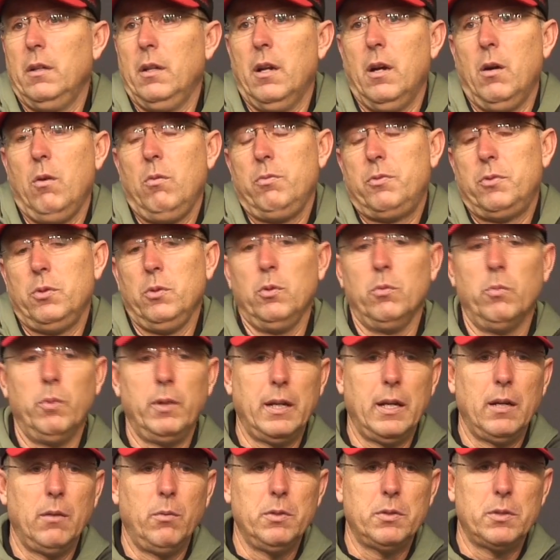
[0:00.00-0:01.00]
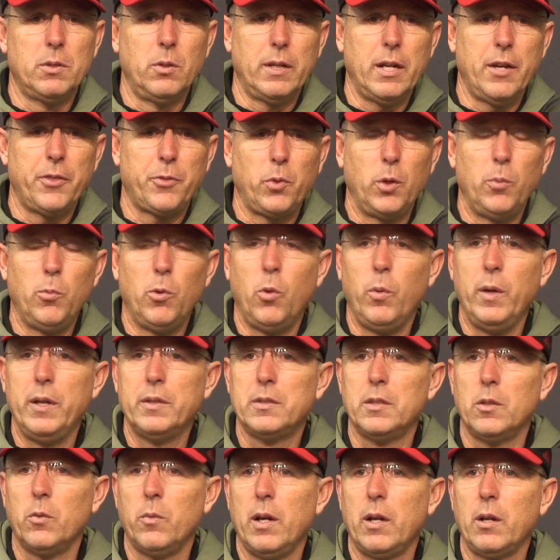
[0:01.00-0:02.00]
Oh, shoot, we still got three more
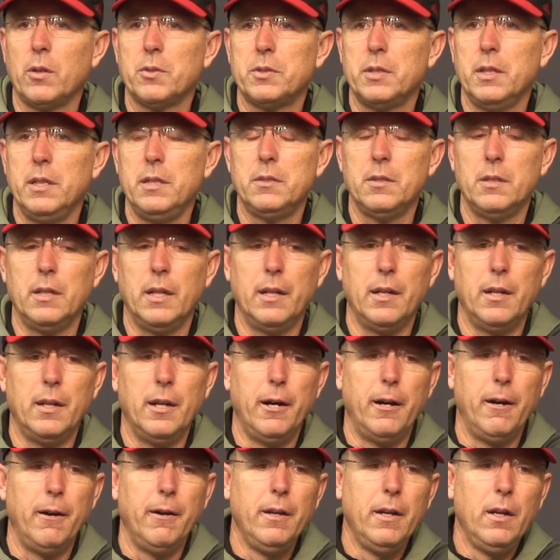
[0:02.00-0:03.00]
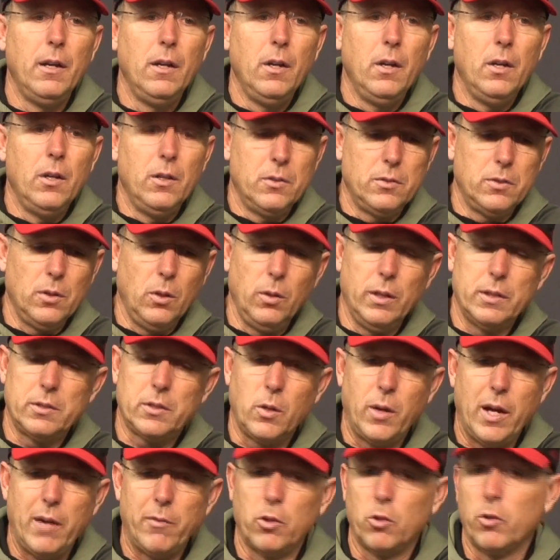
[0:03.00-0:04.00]
weeks in the regular season, and so let's
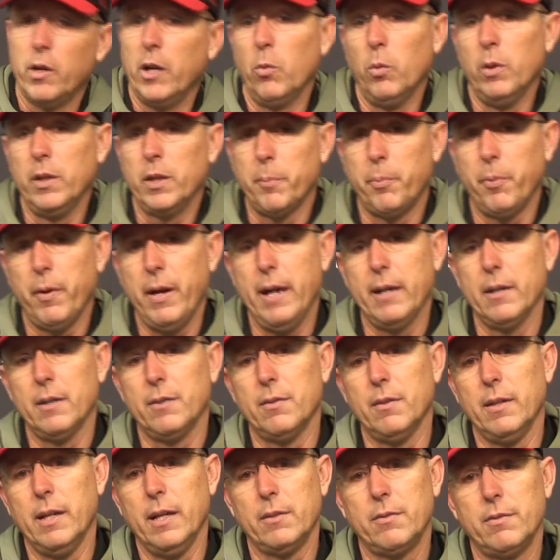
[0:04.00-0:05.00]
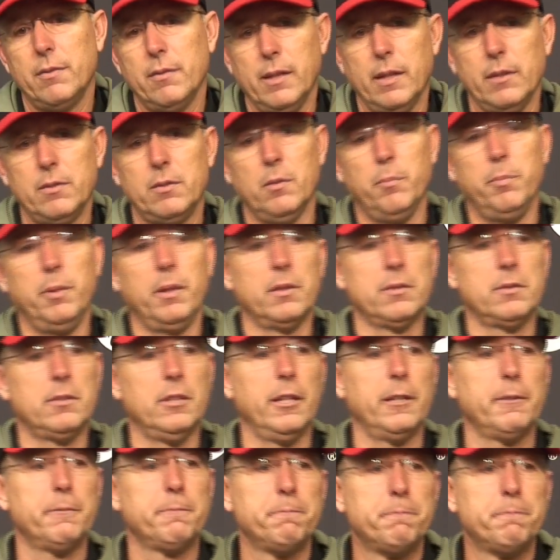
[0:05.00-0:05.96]
go have a great week of practice, and that's the biggest thing.